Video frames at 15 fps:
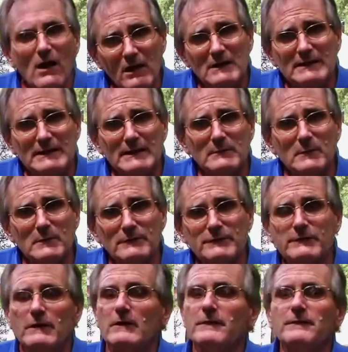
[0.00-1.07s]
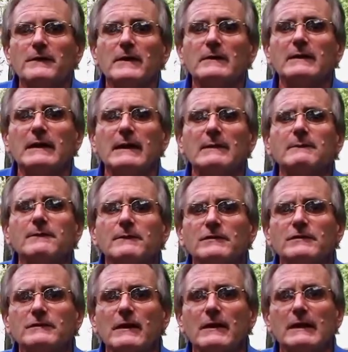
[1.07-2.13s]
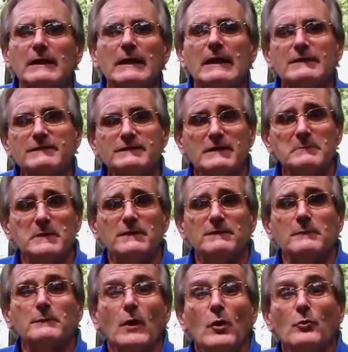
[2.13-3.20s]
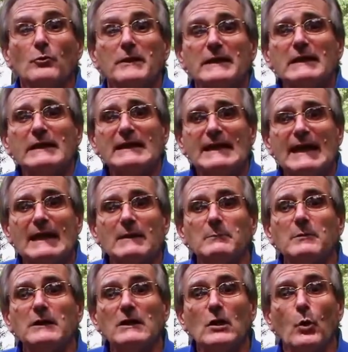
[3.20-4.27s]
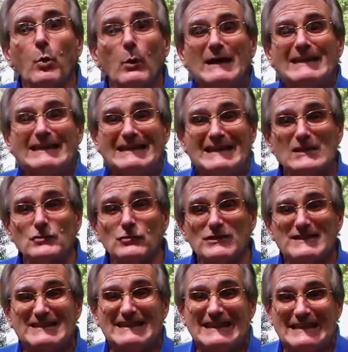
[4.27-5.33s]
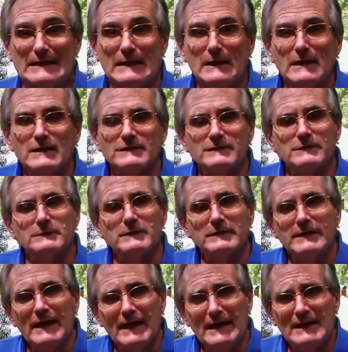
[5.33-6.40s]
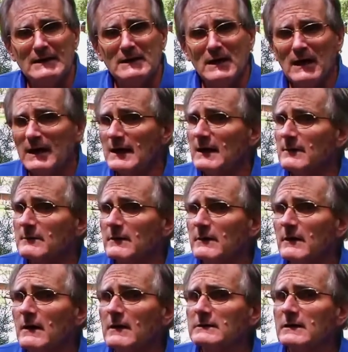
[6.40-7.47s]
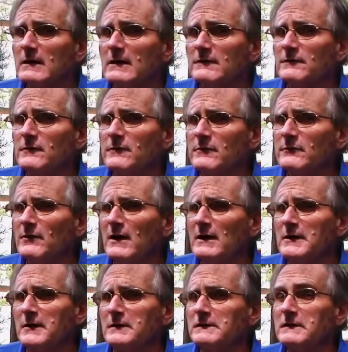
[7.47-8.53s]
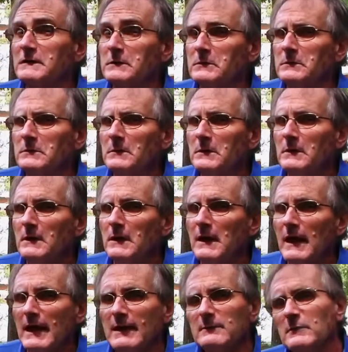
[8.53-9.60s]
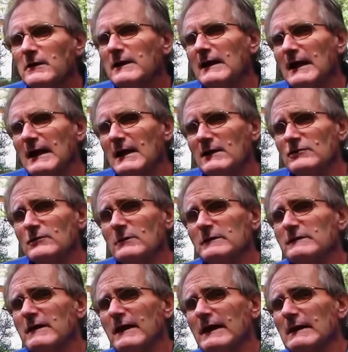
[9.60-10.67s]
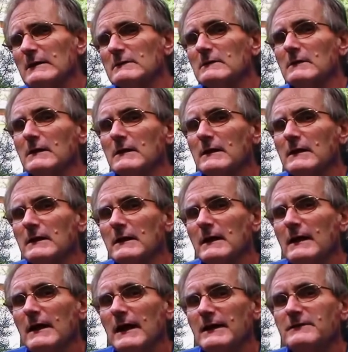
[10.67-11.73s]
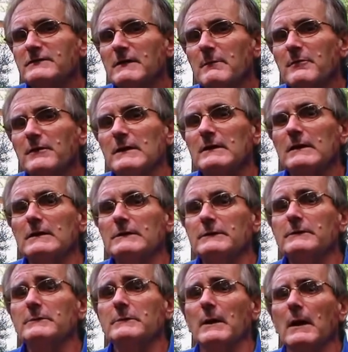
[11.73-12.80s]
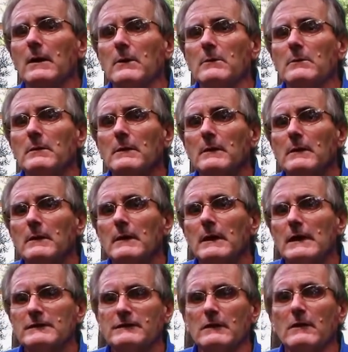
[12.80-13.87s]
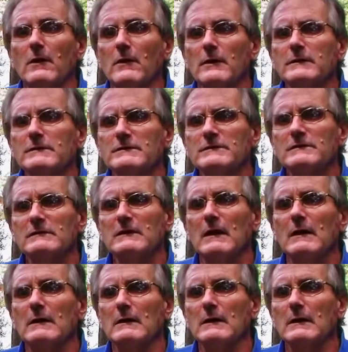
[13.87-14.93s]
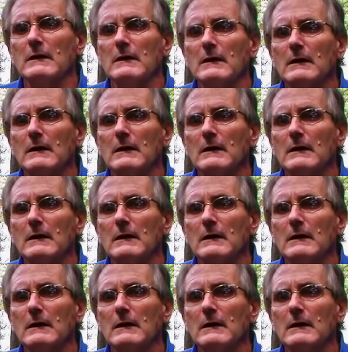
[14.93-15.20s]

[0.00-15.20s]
All animals are fair game for study, and some of them really can be quite interesting. So today, I'm going to uncover a rock or two, and we're going to actually take a look at something that you know as a garden slug.